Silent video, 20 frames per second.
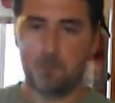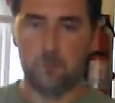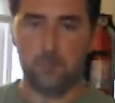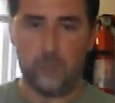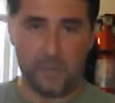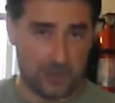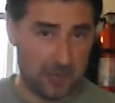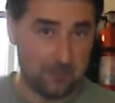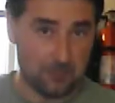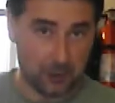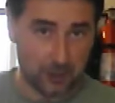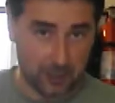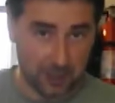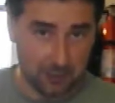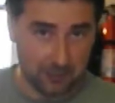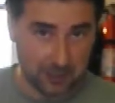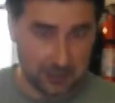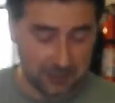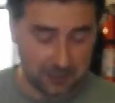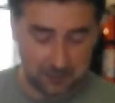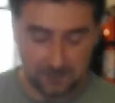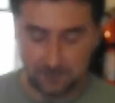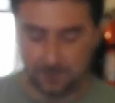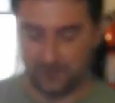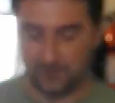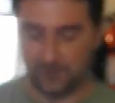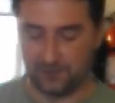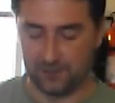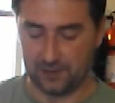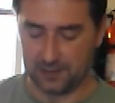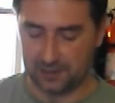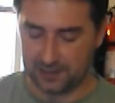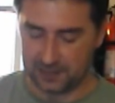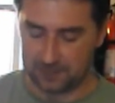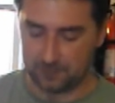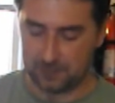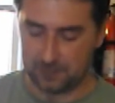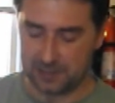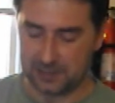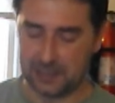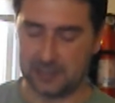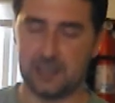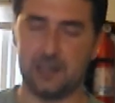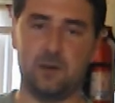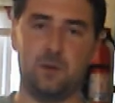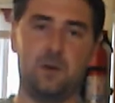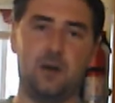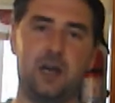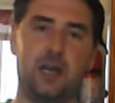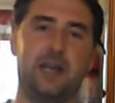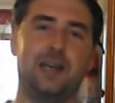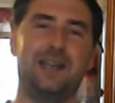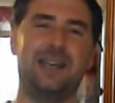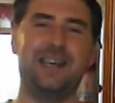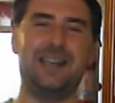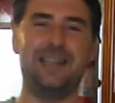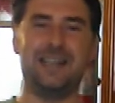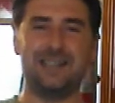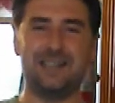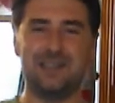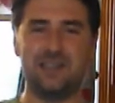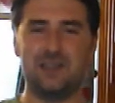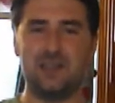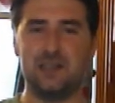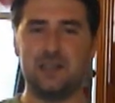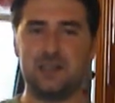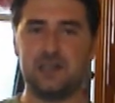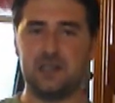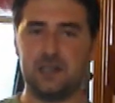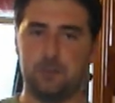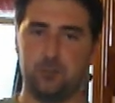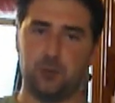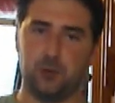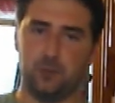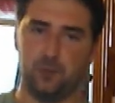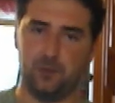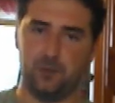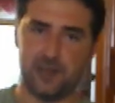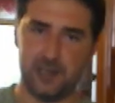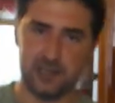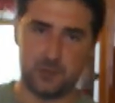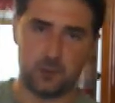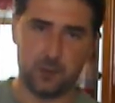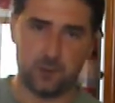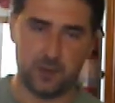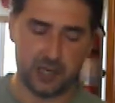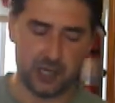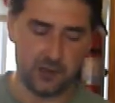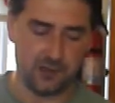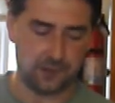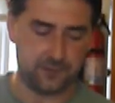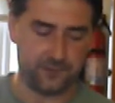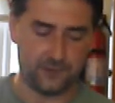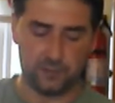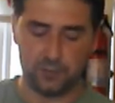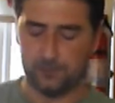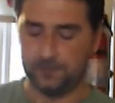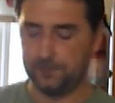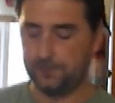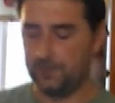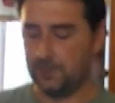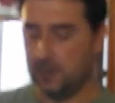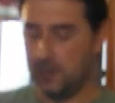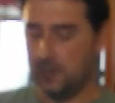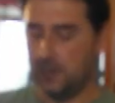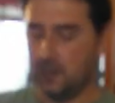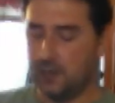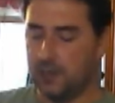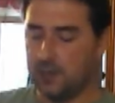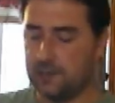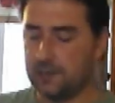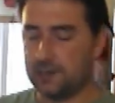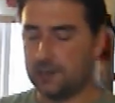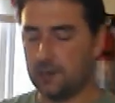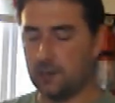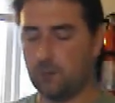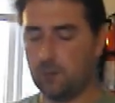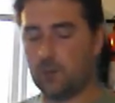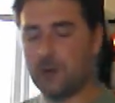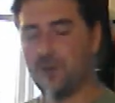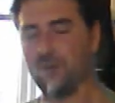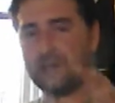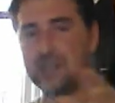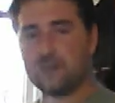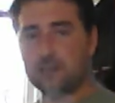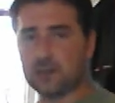but I'm not going to for this particular wine. It is simple. That's what we're going for. So, while this